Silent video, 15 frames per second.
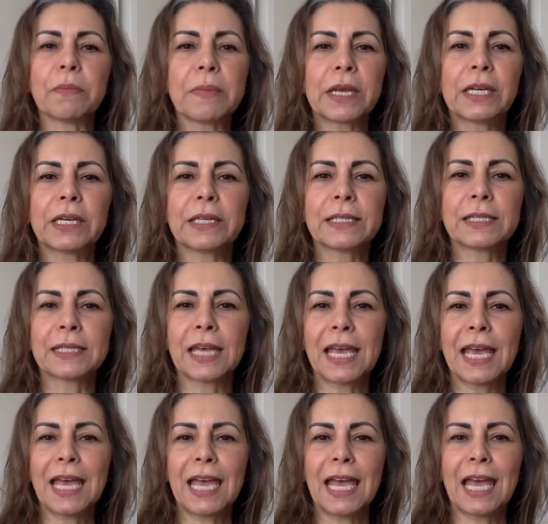because
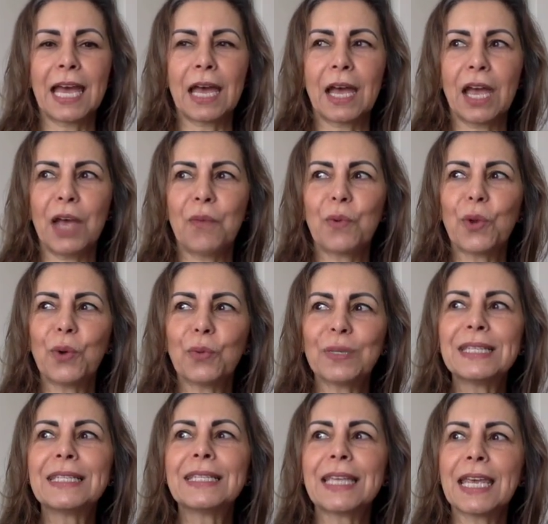we
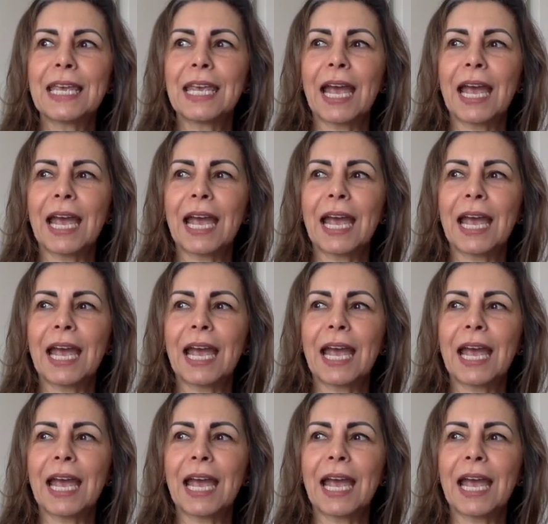always see